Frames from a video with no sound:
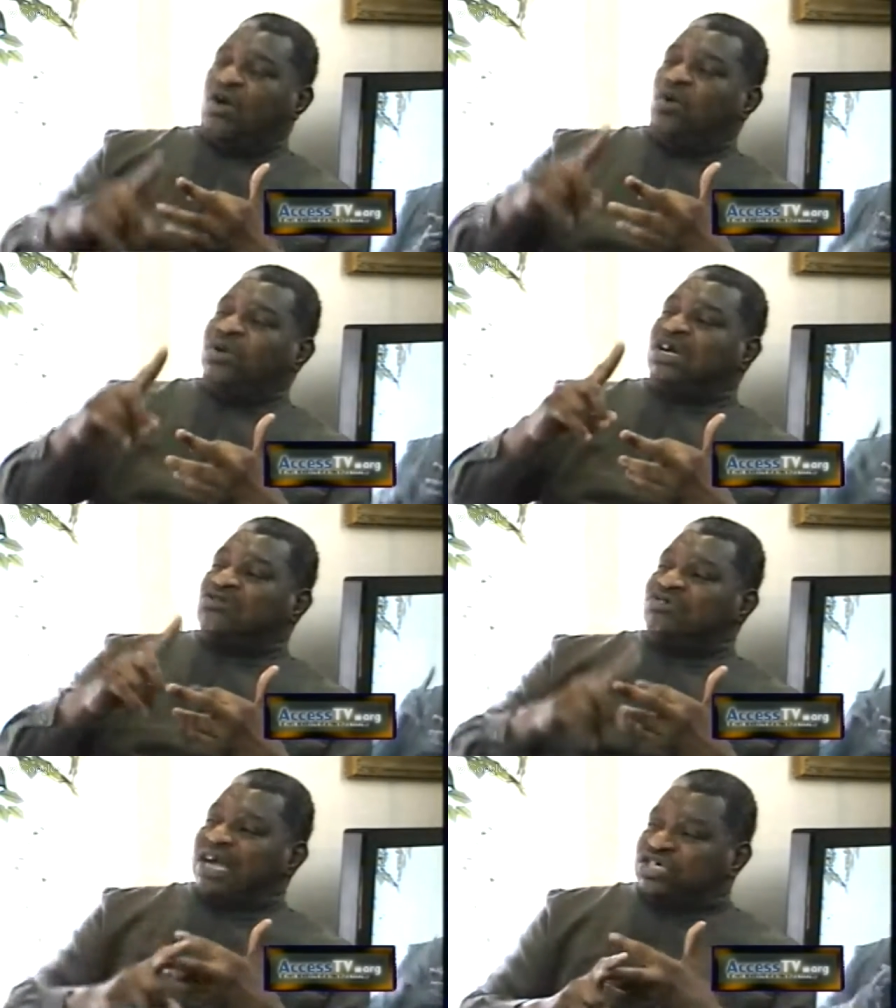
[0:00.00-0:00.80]
who the
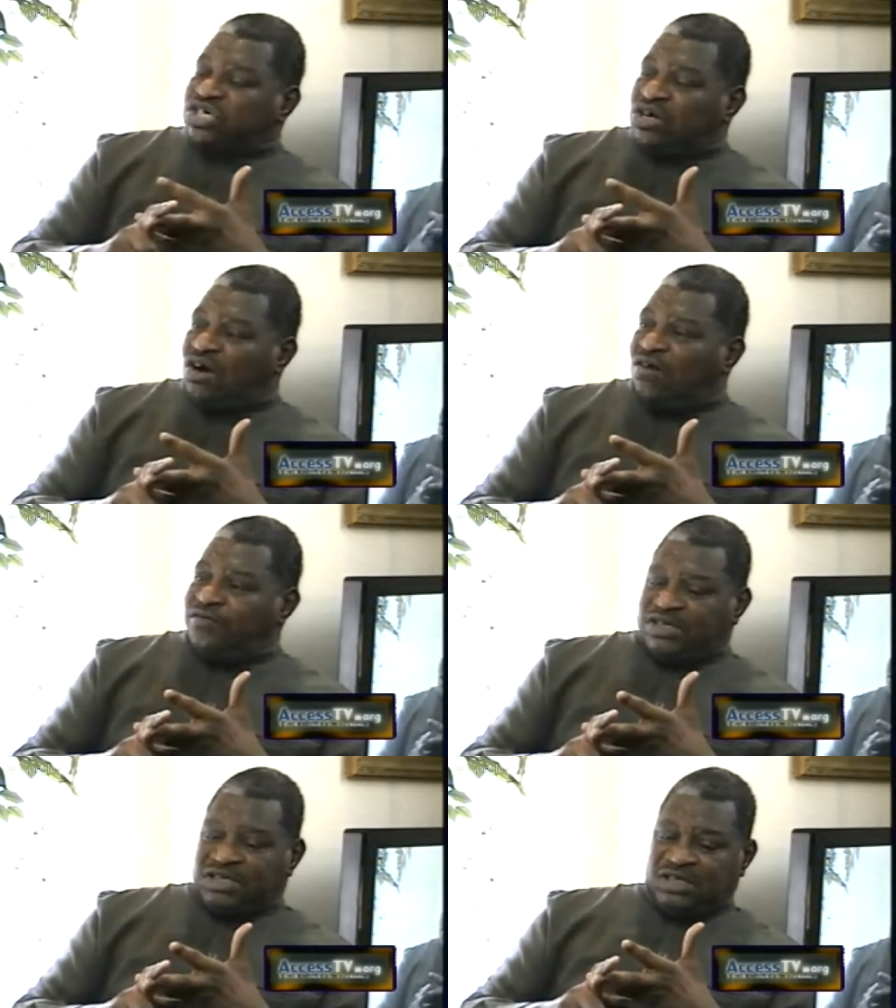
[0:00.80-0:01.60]
correction
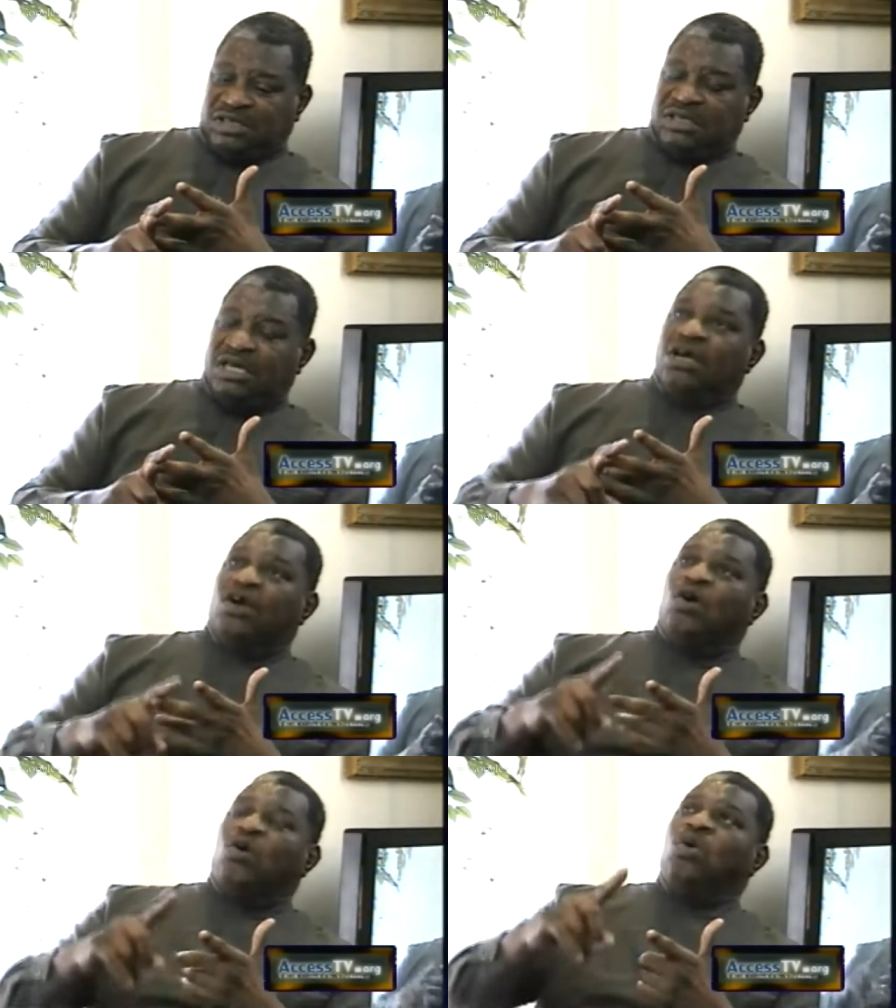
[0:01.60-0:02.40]
officers,
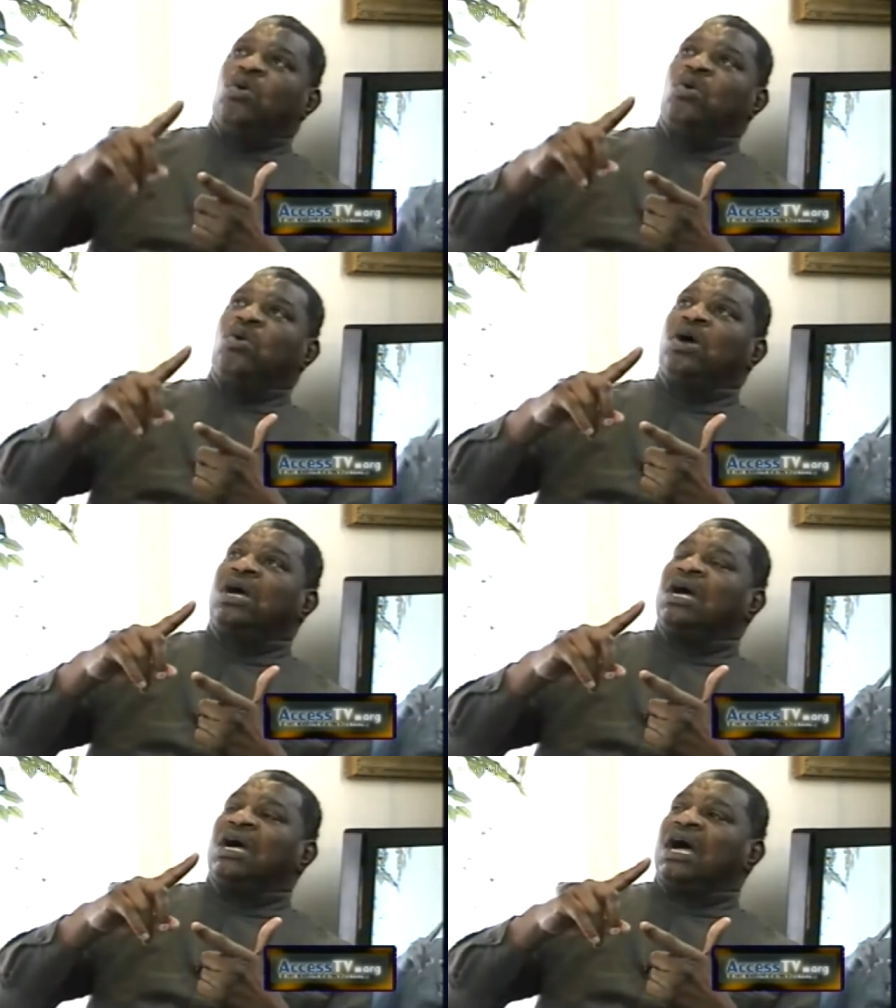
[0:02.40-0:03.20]
who
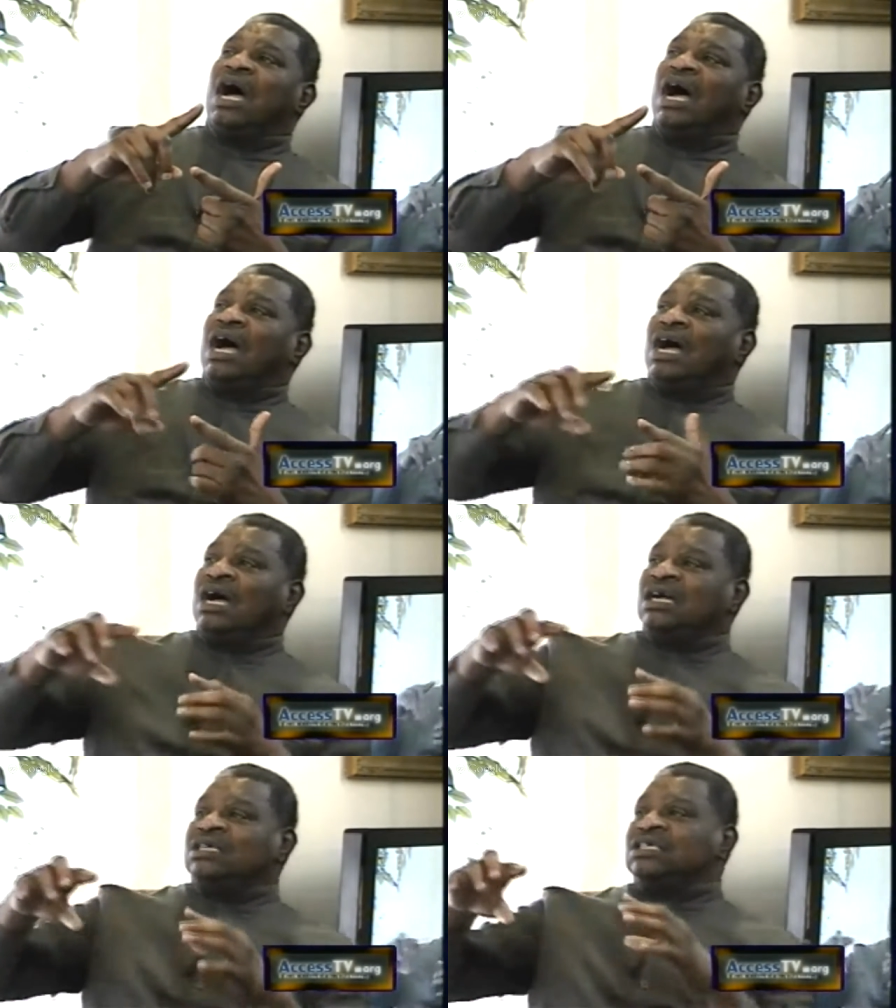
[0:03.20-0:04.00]
uh,
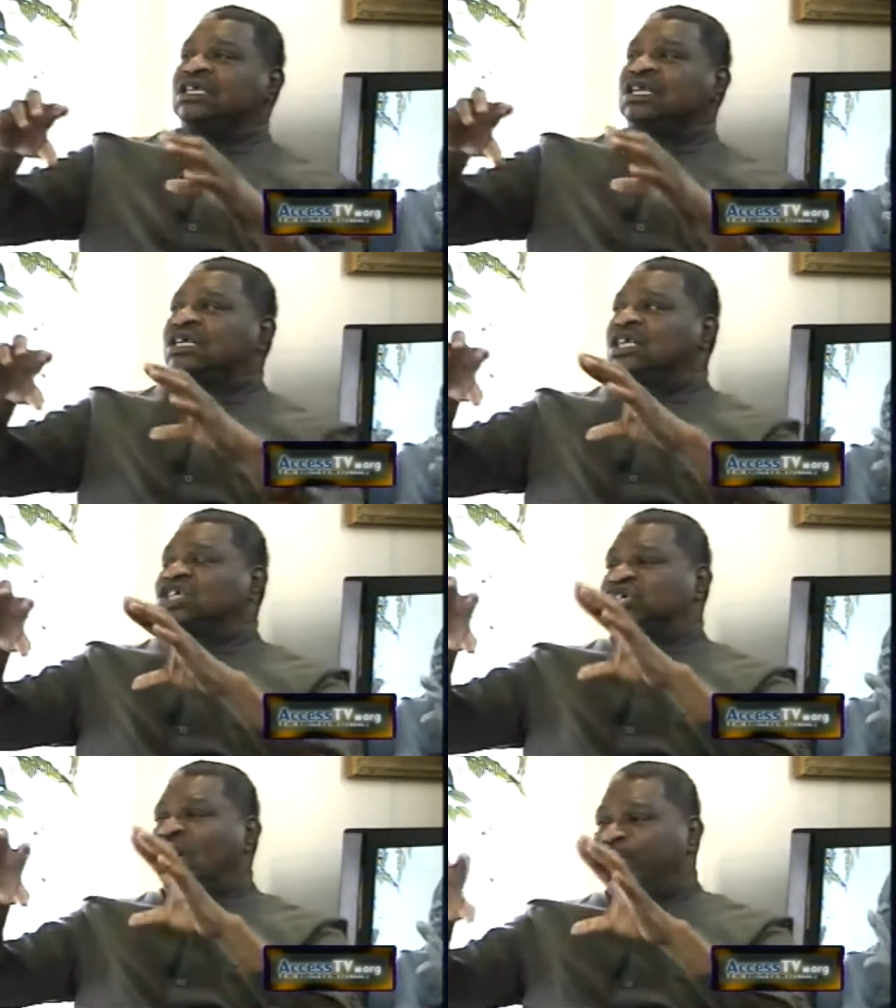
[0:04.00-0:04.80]
the, the
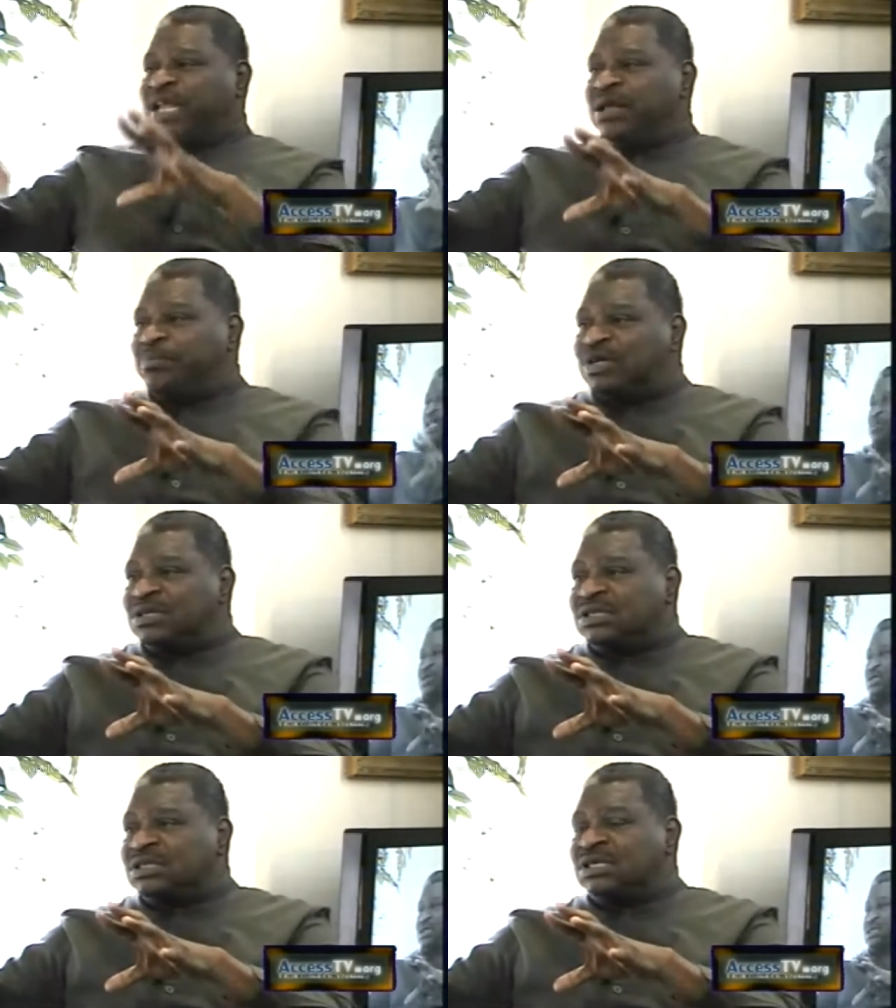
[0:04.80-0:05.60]

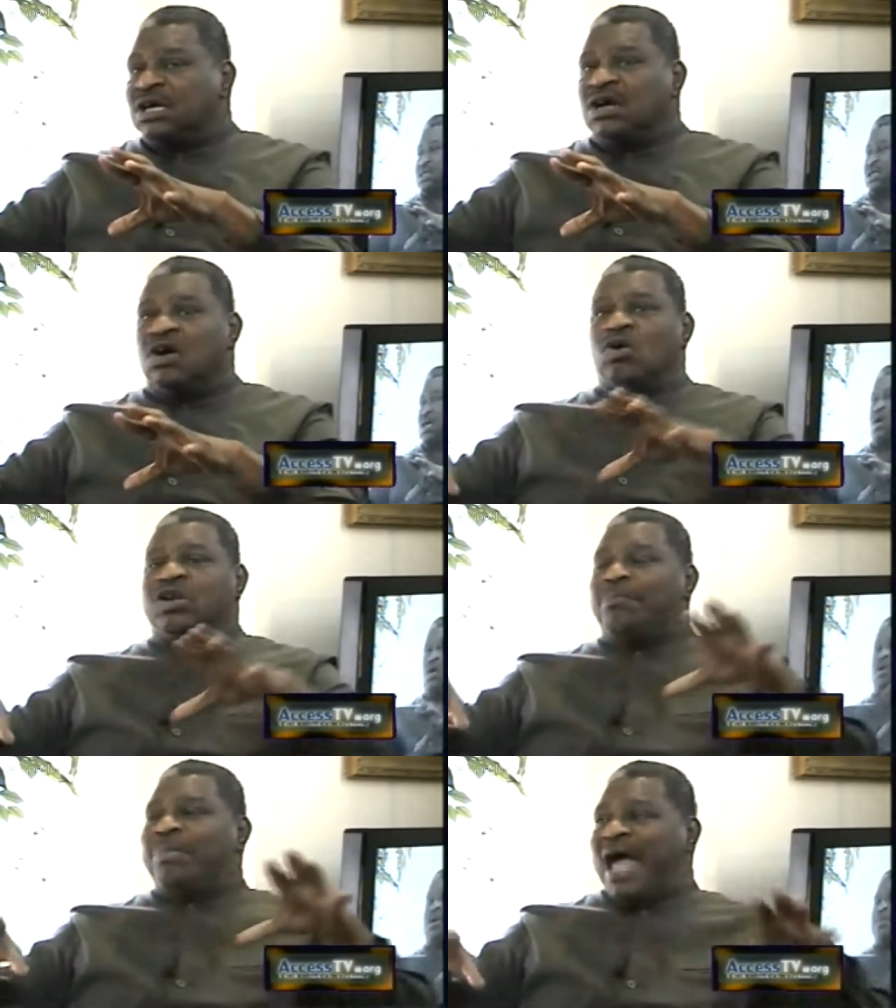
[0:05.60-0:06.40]
shopkeepers, who
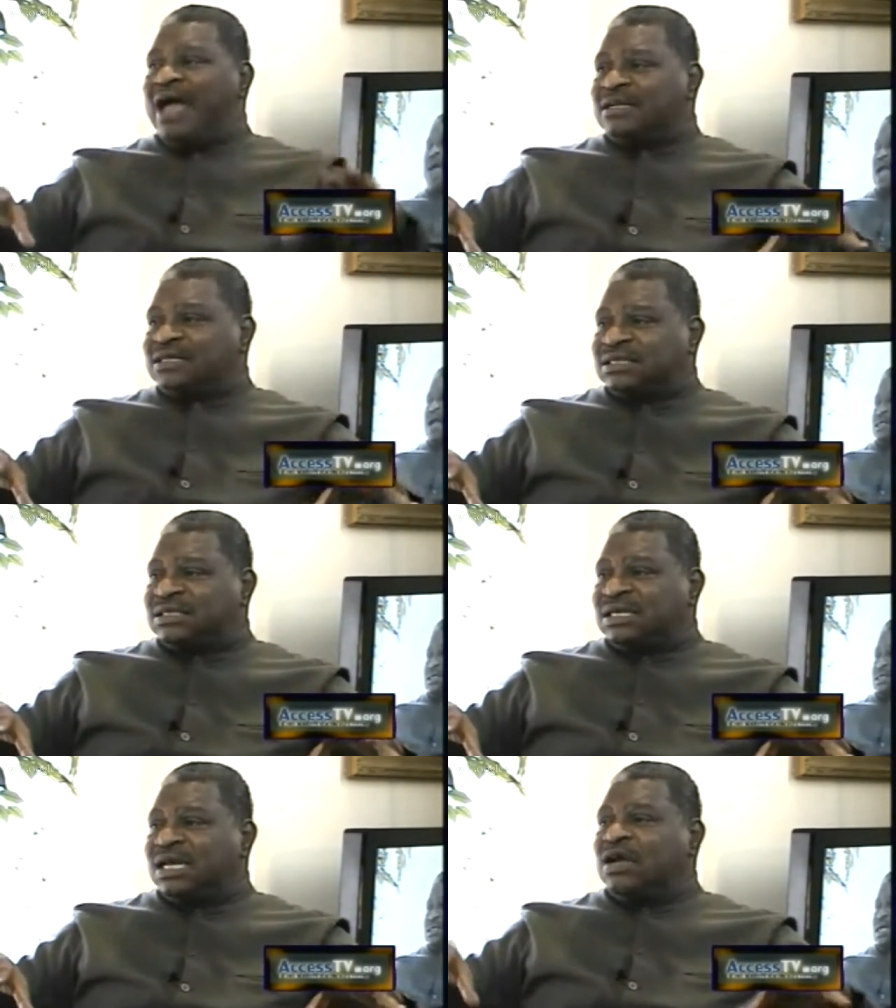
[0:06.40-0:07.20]
the banks.